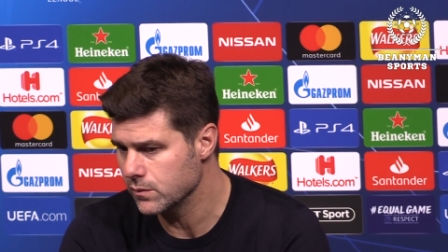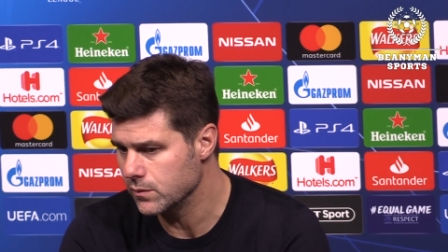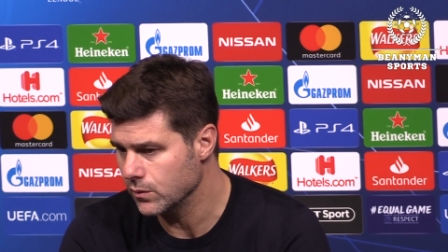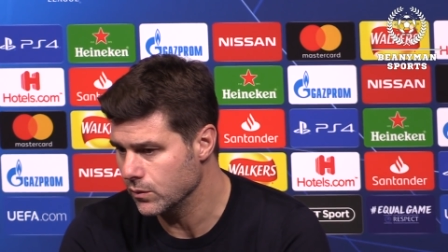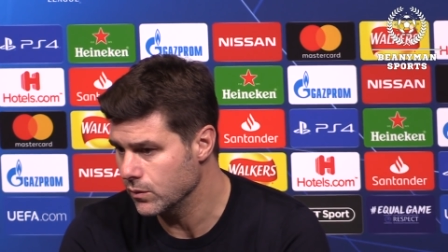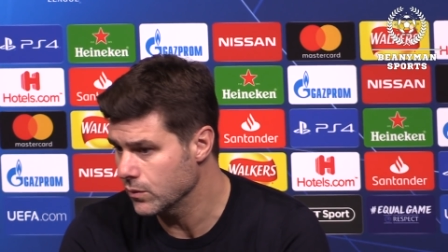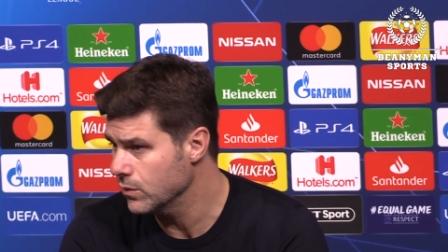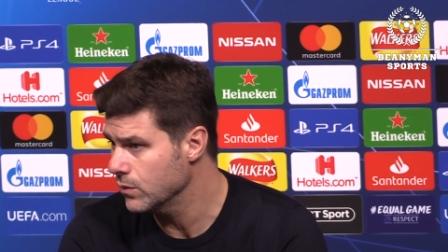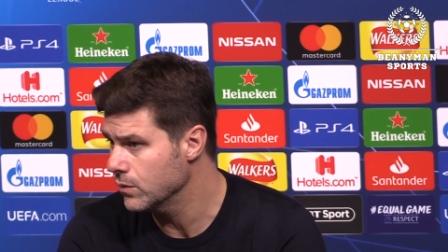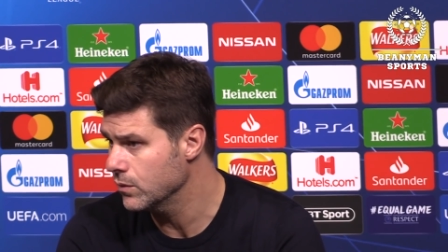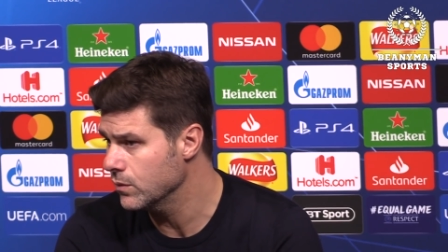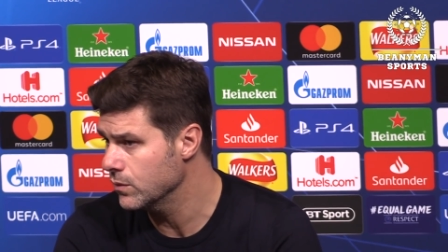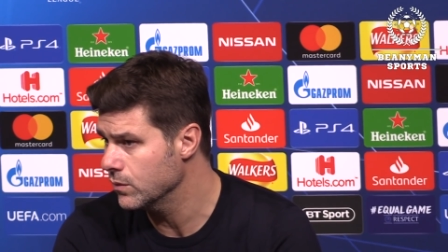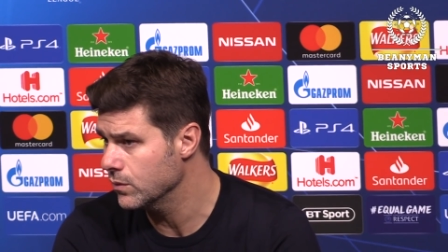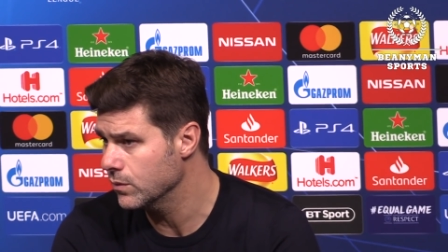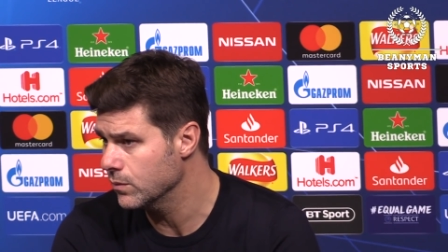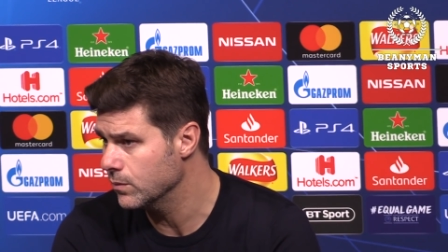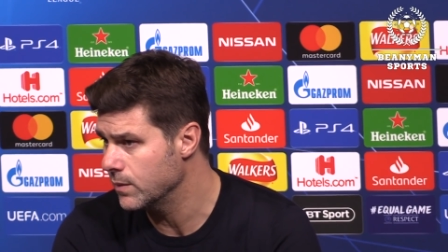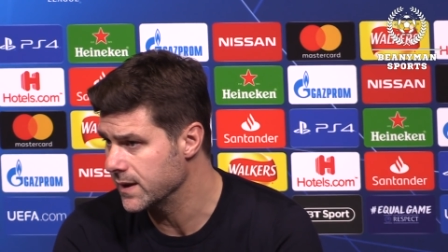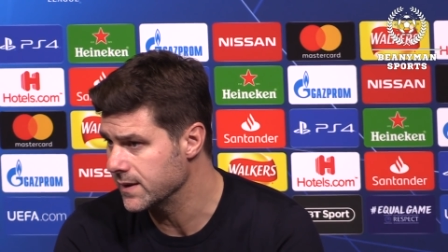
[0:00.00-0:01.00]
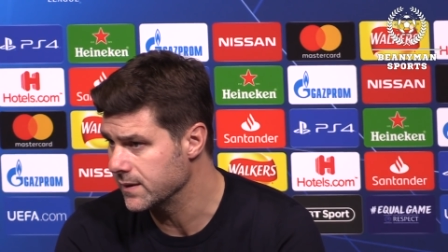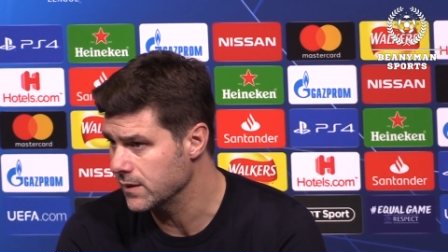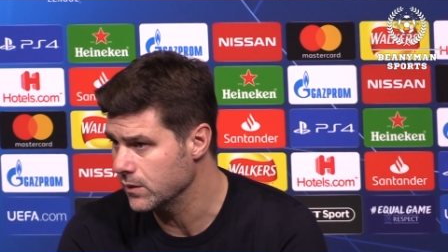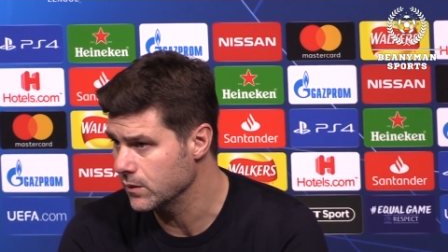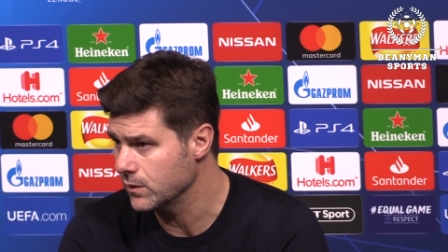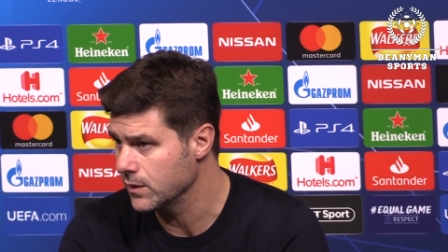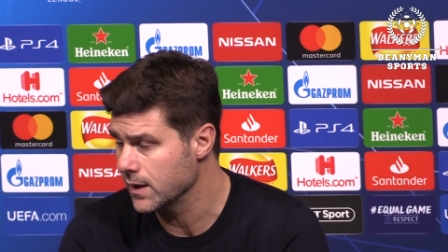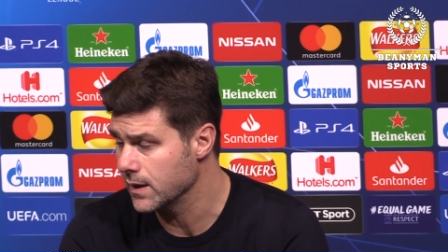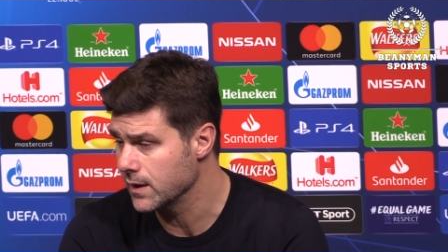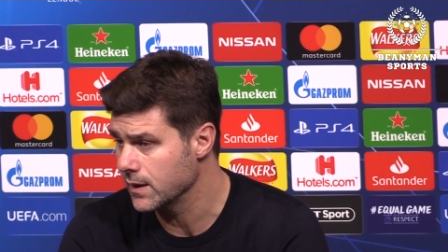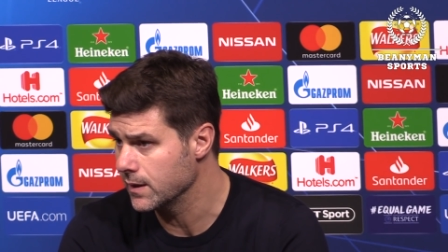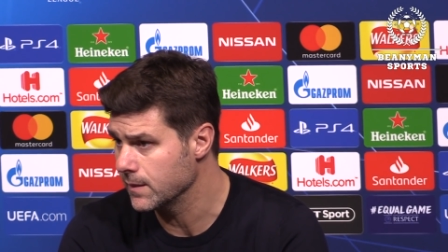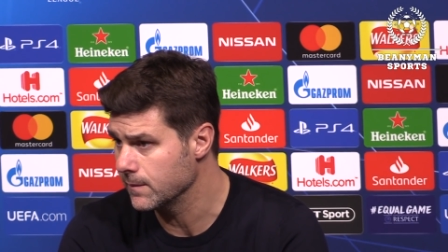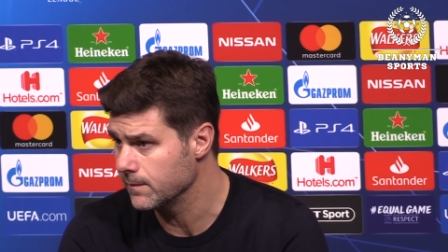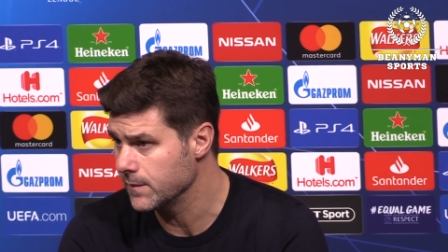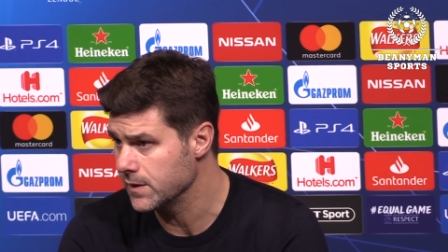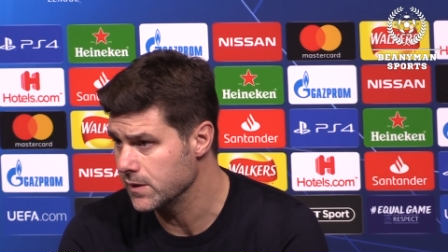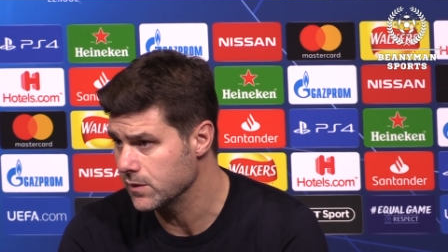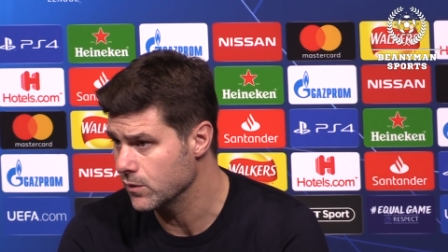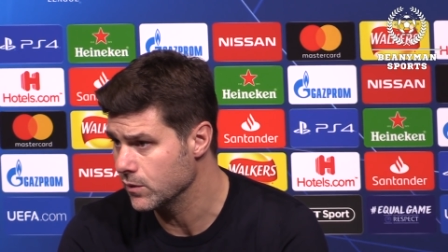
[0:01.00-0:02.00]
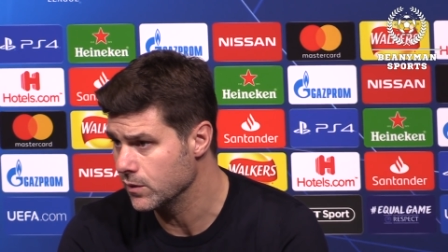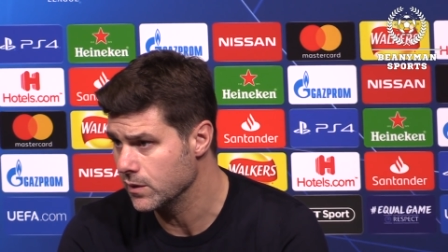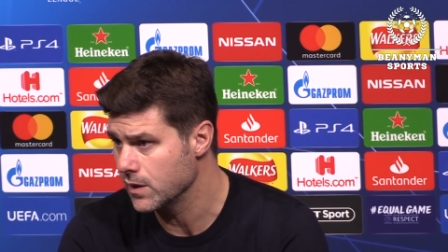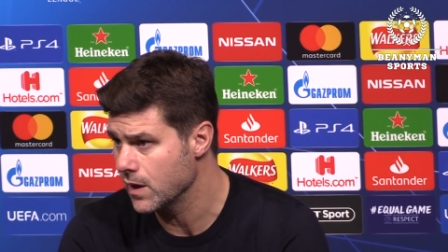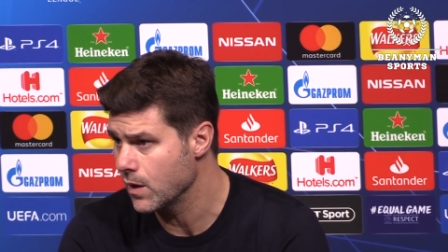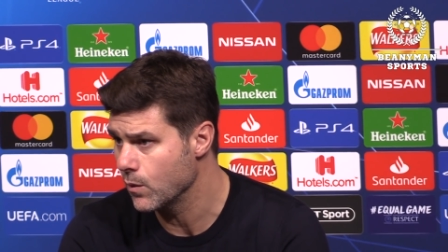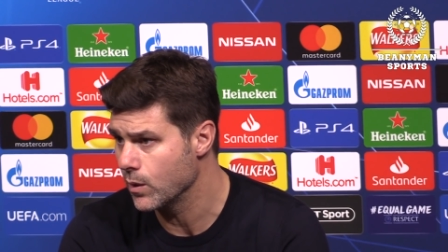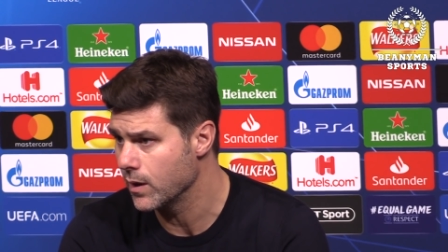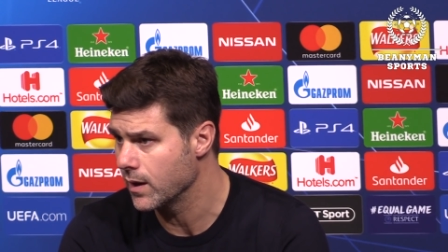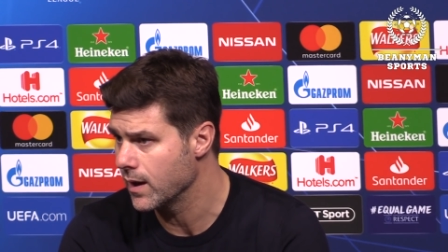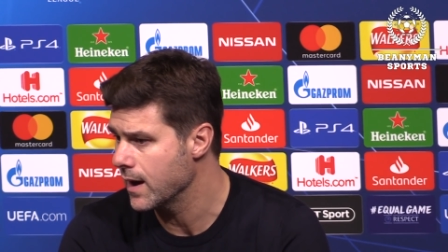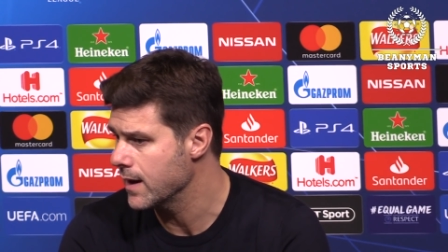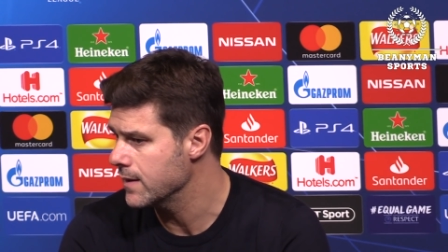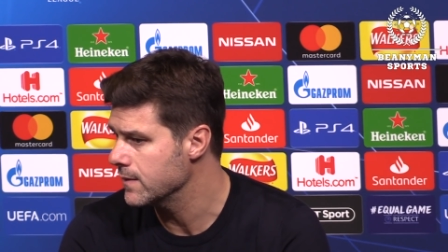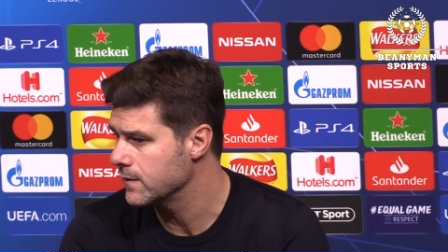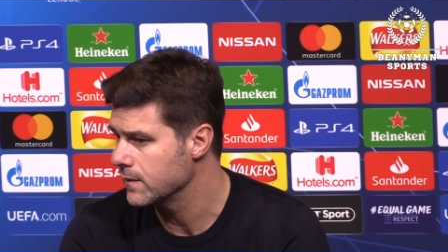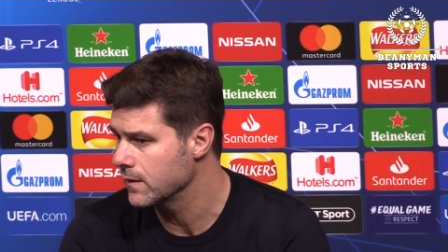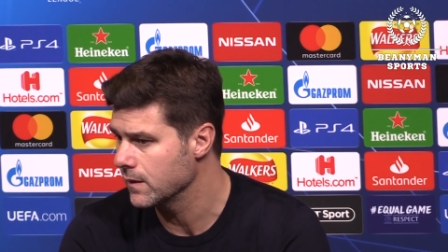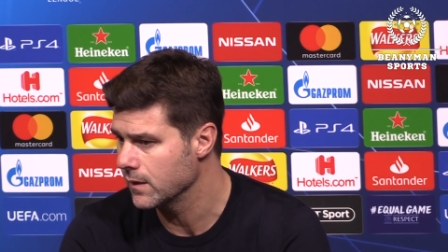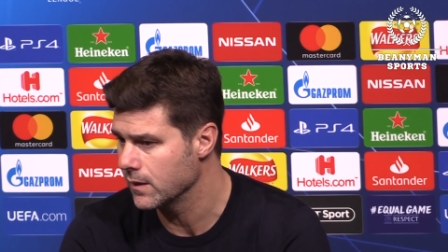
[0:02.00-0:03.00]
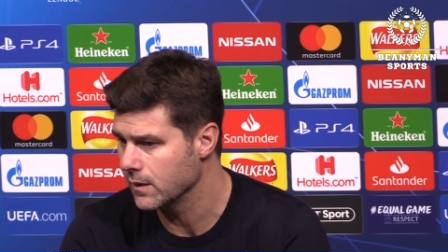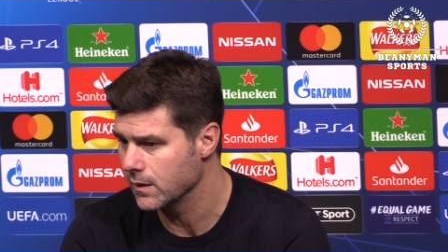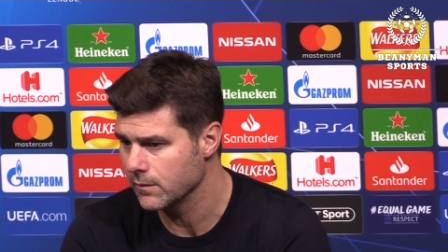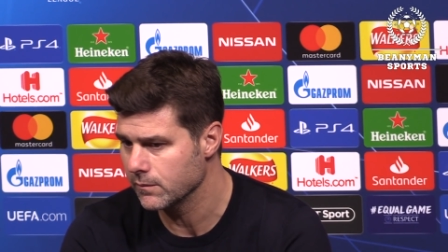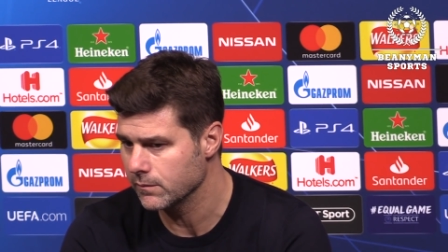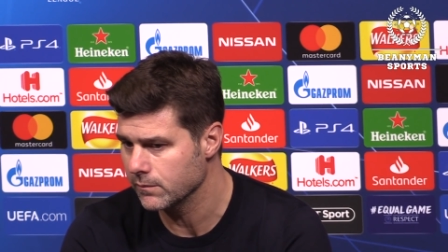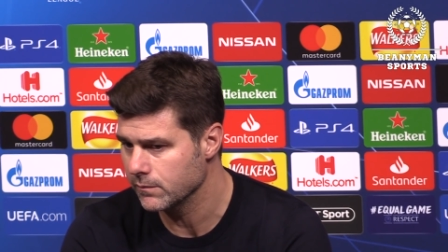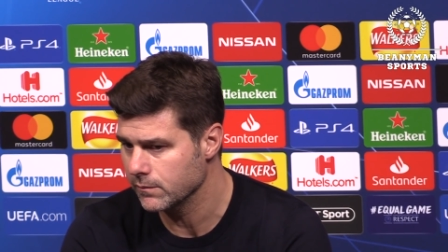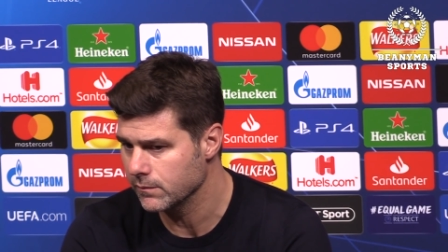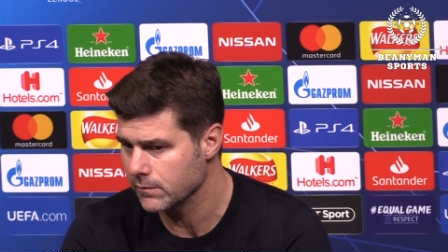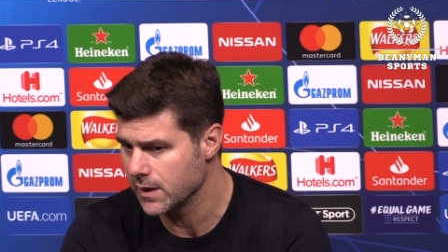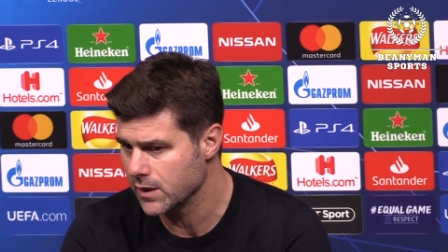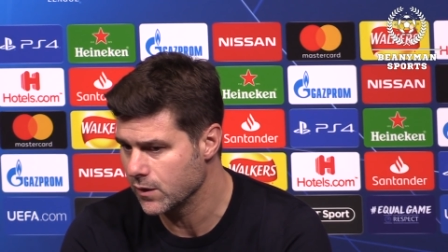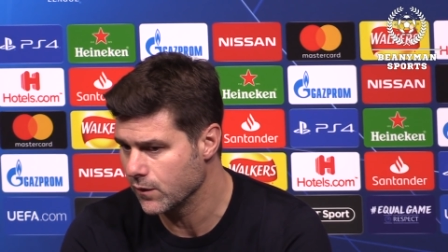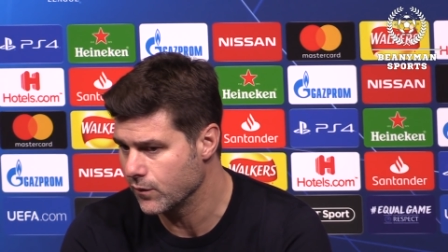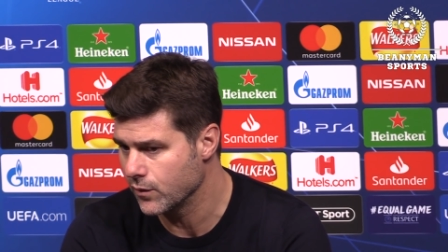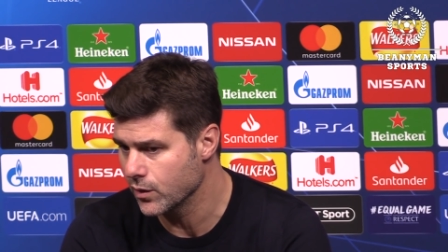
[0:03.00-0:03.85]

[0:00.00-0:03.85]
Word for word: to do Barcelona is not in our hands. Um, but of